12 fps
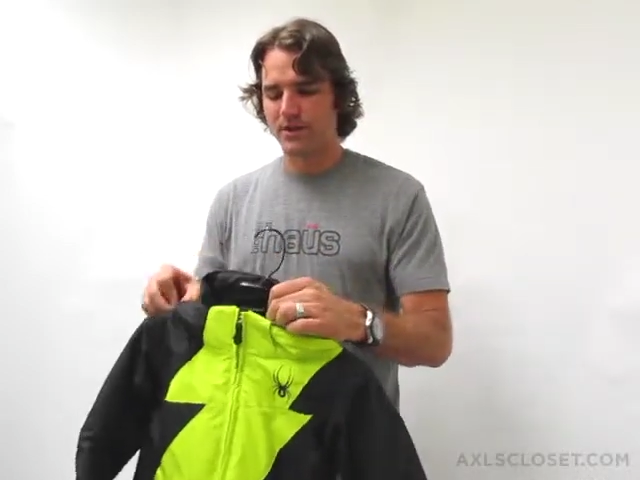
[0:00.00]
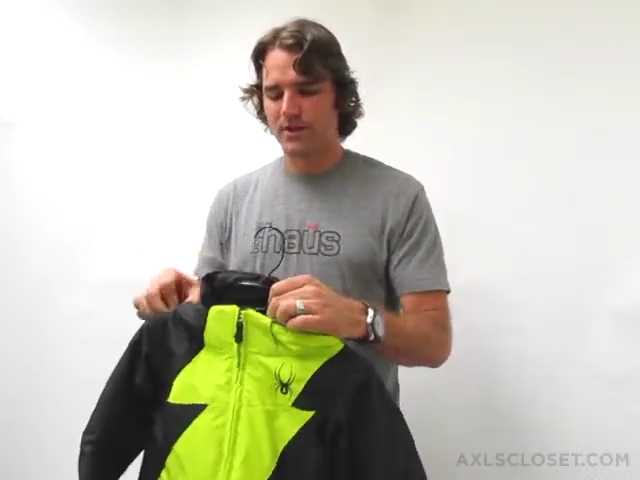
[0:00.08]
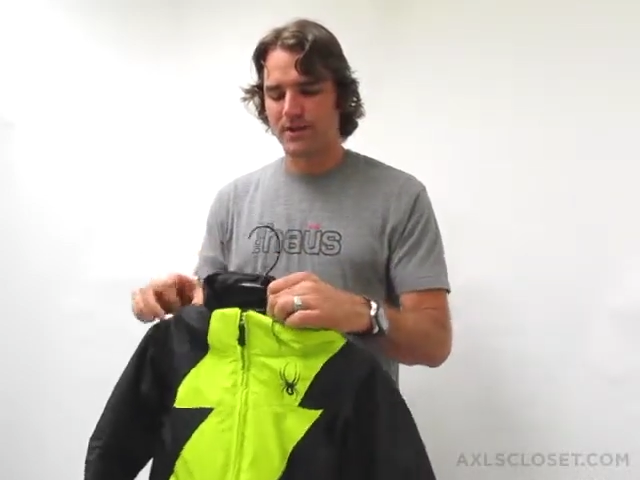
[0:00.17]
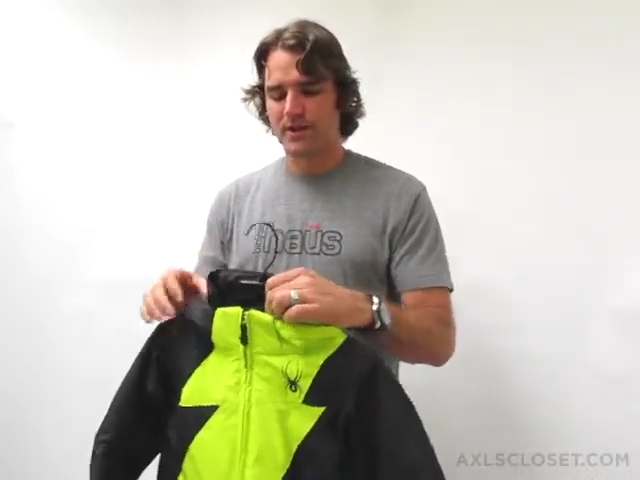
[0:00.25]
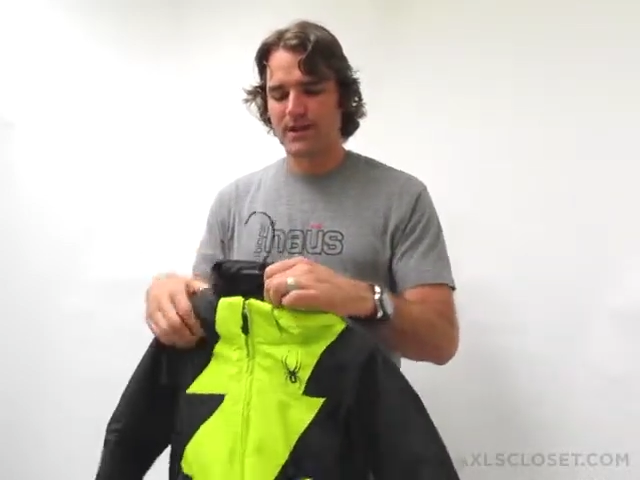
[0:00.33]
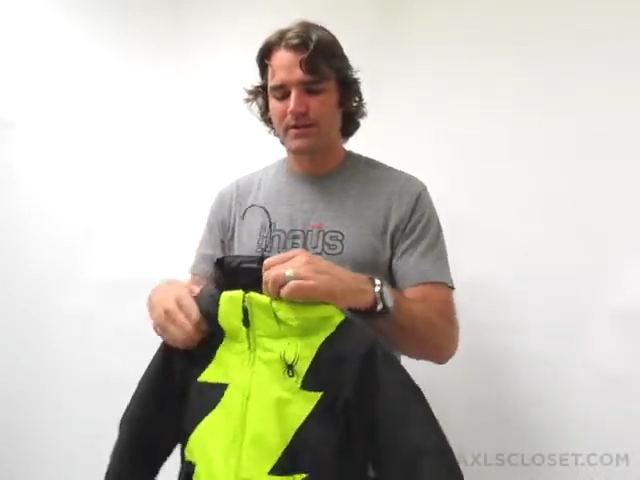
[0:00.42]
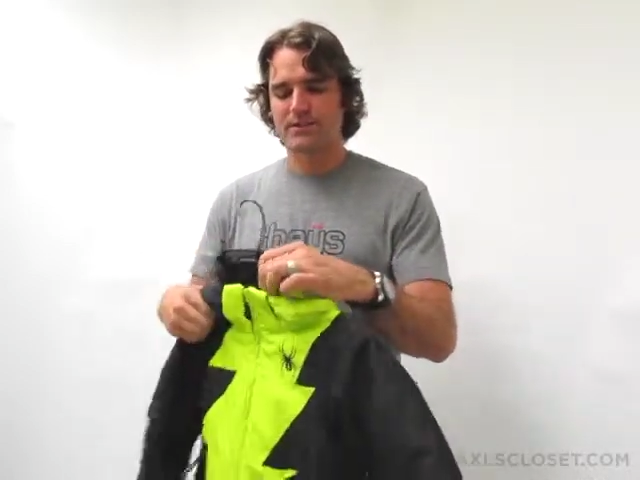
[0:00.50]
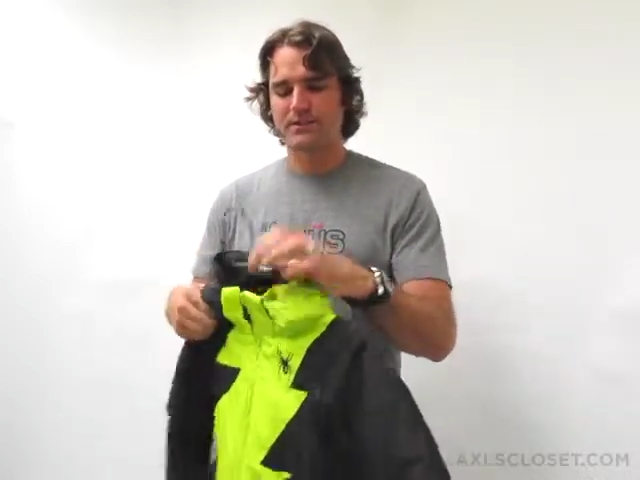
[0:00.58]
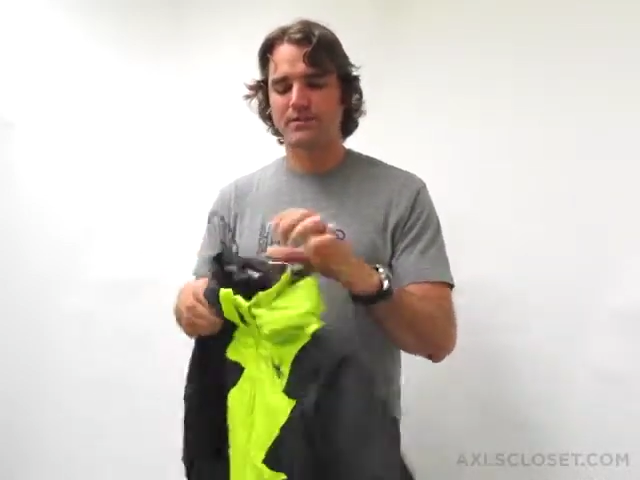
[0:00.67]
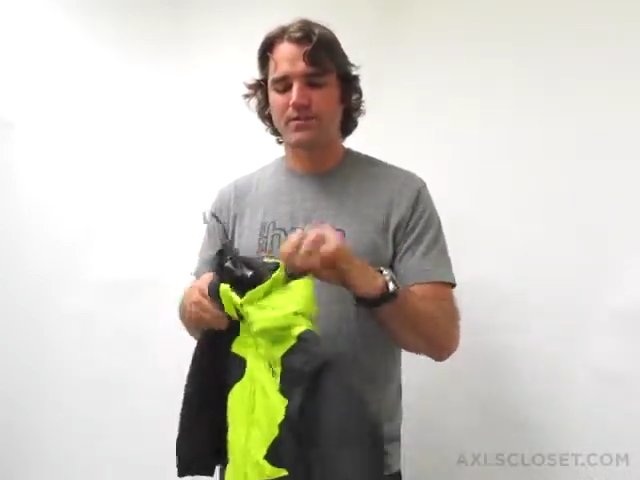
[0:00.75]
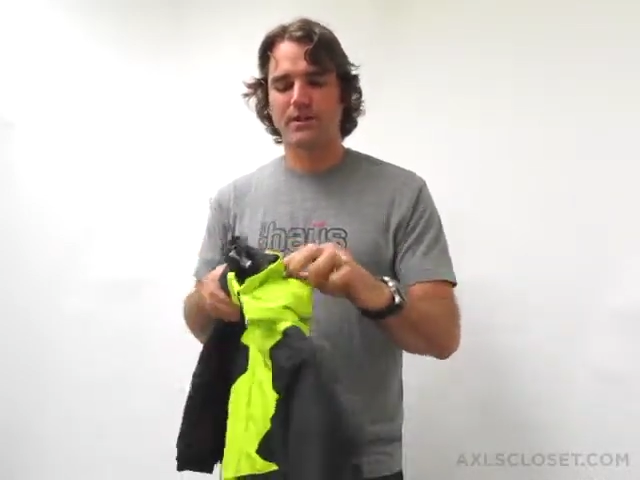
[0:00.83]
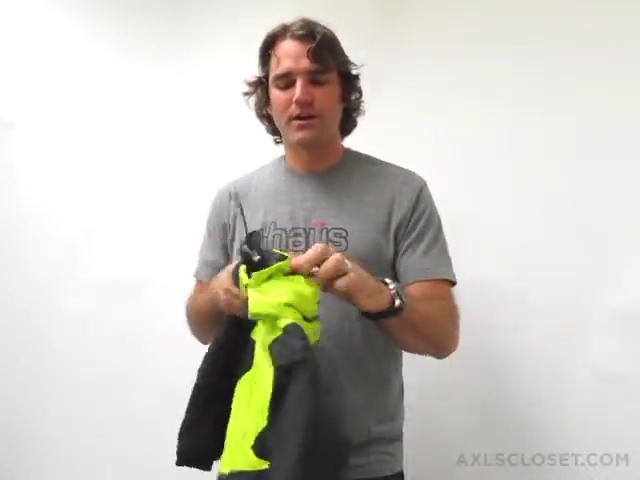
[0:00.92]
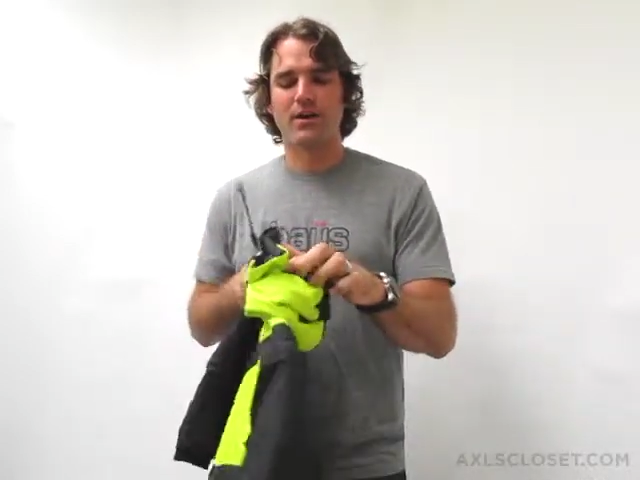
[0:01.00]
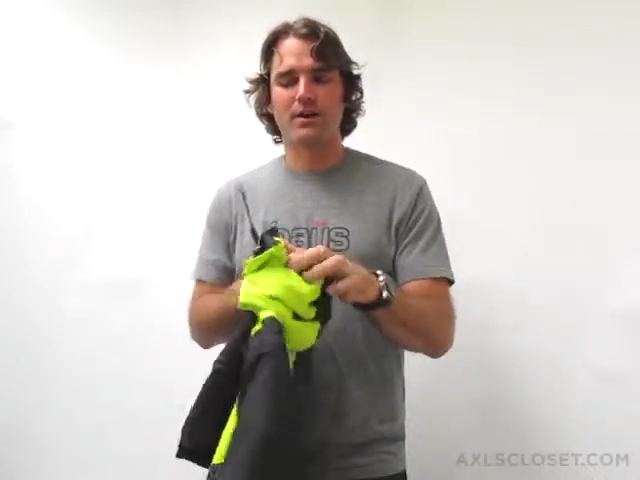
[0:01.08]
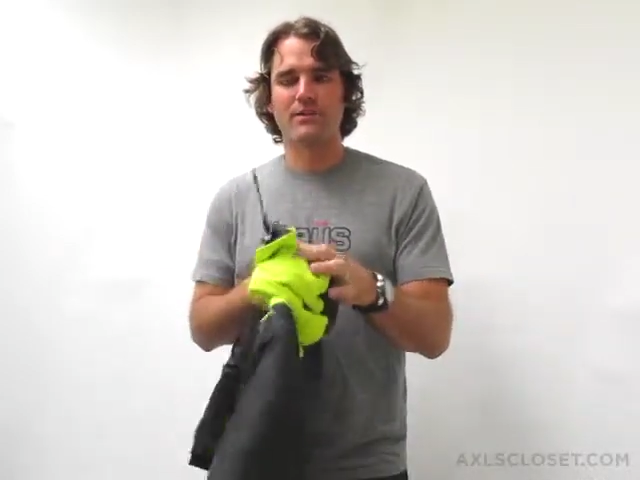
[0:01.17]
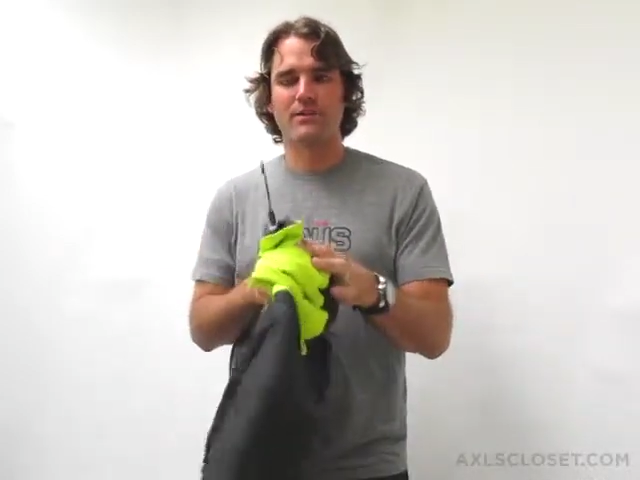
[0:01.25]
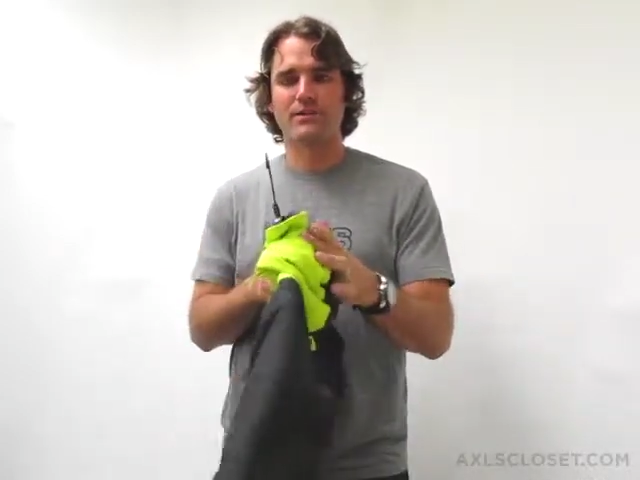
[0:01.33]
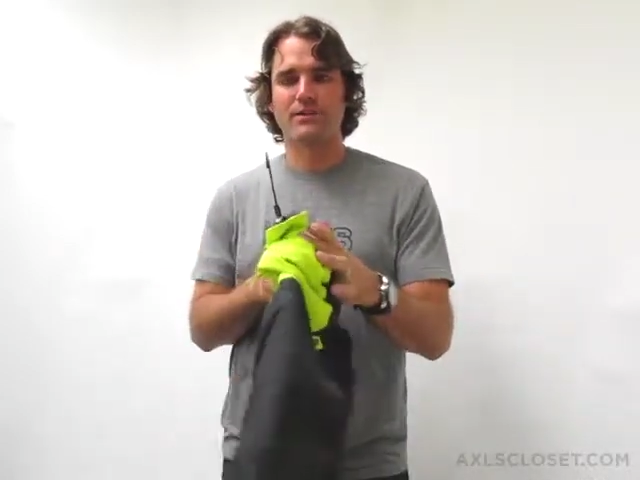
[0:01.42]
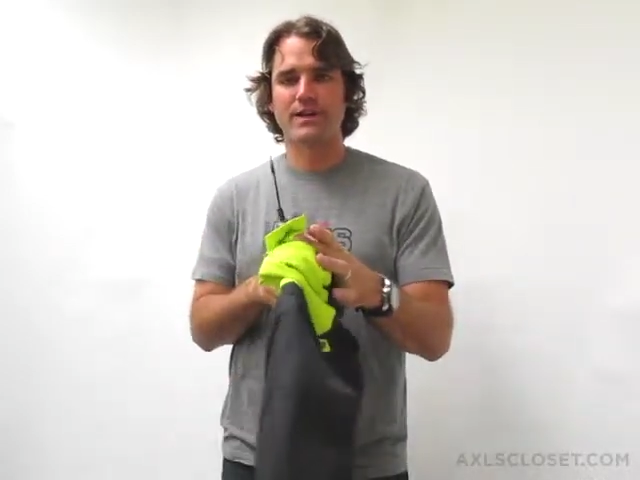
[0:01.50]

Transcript: connected to the collar of the